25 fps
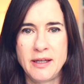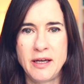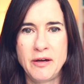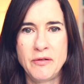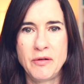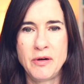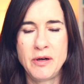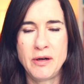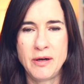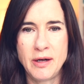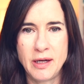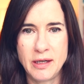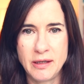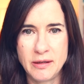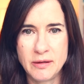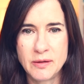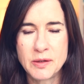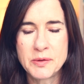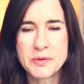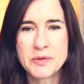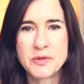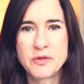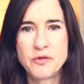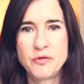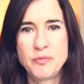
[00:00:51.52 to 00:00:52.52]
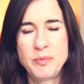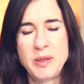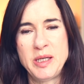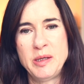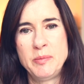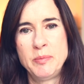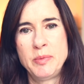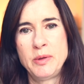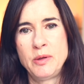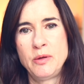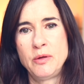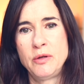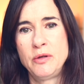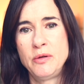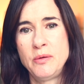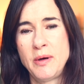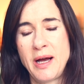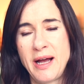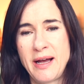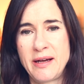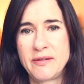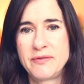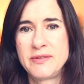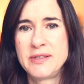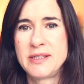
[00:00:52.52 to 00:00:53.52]
There are a lot of people who
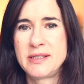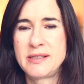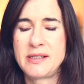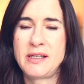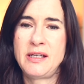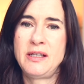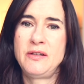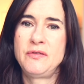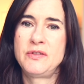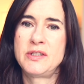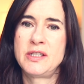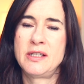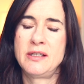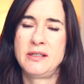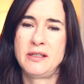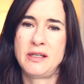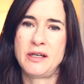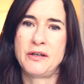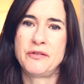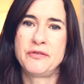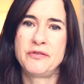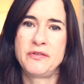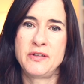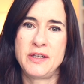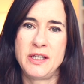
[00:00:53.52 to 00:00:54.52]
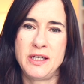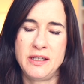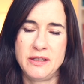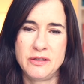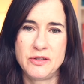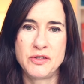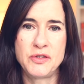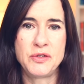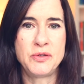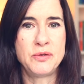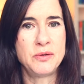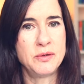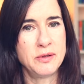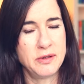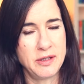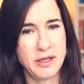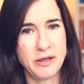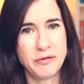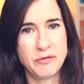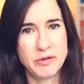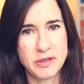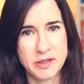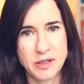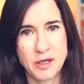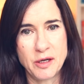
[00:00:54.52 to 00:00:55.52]
haven't saved enough into
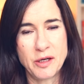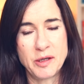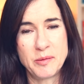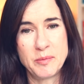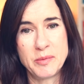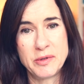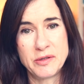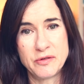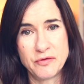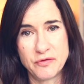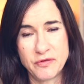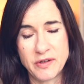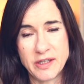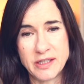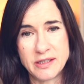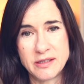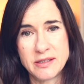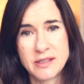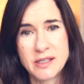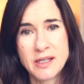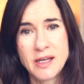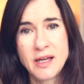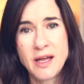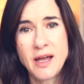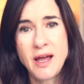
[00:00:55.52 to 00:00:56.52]
their retirement fund,